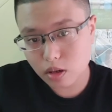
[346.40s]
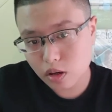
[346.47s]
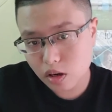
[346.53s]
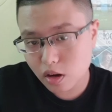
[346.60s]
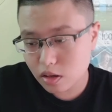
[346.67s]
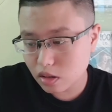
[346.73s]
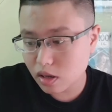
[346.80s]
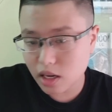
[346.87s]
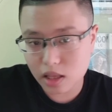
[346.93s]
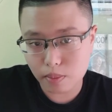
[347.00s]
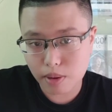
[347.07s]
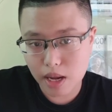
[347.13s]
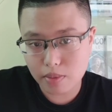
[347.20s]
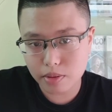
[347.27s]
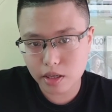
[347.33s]
look at the
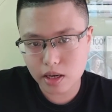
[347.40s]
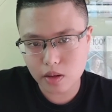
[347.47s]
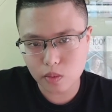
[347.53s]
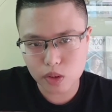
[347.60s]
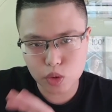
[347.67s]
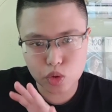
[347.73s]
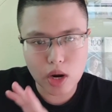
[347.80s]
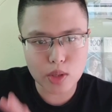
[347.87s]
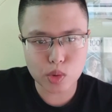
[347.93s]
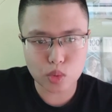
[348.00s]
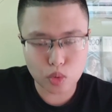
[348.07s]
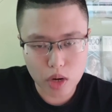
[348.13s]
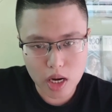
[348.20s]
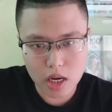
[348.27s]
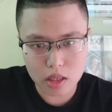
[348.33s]
paper, and we try to
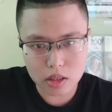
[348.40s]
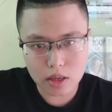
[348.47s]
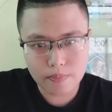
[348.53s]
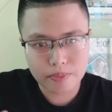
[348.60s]
read.